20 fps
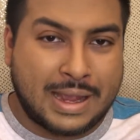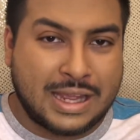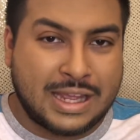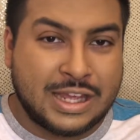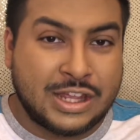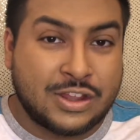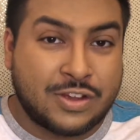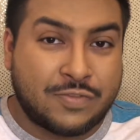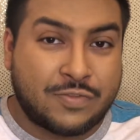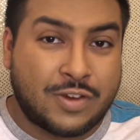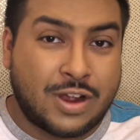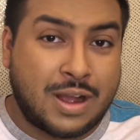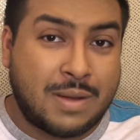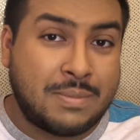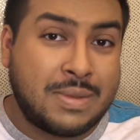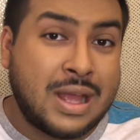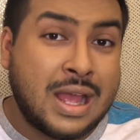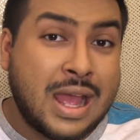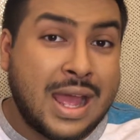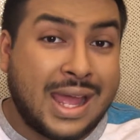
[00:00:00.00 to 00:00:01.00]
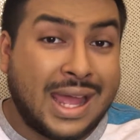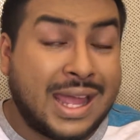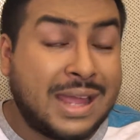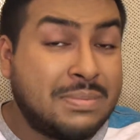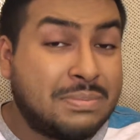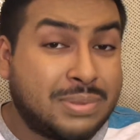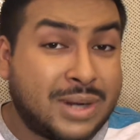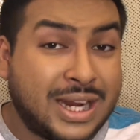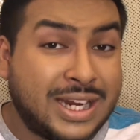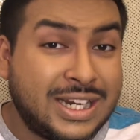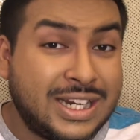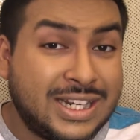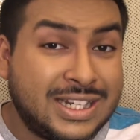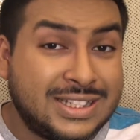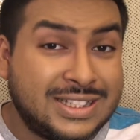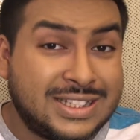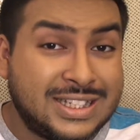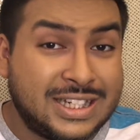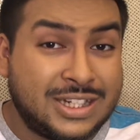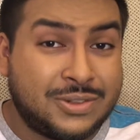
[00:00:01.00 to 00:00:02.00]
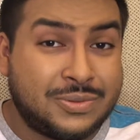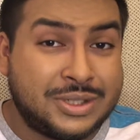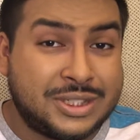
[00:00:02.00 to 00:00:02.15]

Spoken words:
either from a brightening concealer,